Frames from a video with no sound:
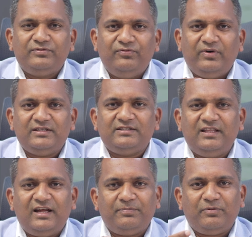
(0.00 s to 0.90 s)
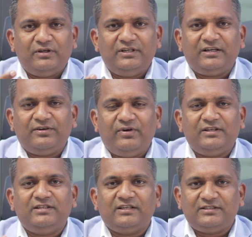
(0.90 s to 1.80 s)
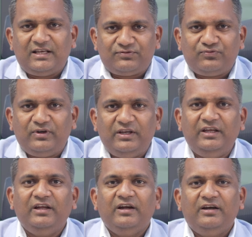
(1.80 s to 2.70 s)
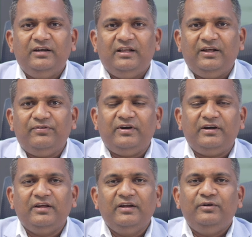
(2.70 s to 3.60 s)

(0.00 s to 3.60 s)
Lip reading: Once that project was successfully delivered,